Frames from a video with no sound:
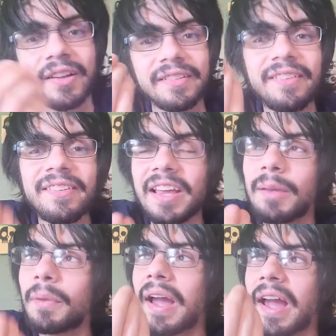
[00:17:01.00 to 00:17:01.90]
This
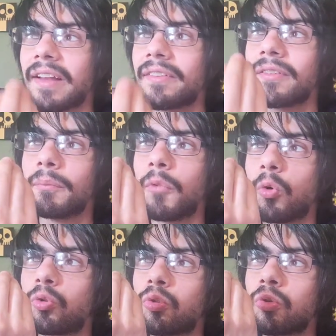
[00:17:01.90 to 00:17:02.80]
game had the
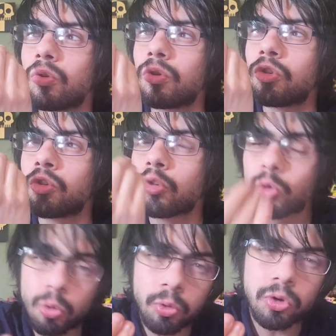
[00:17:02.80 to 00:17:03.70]
most screwed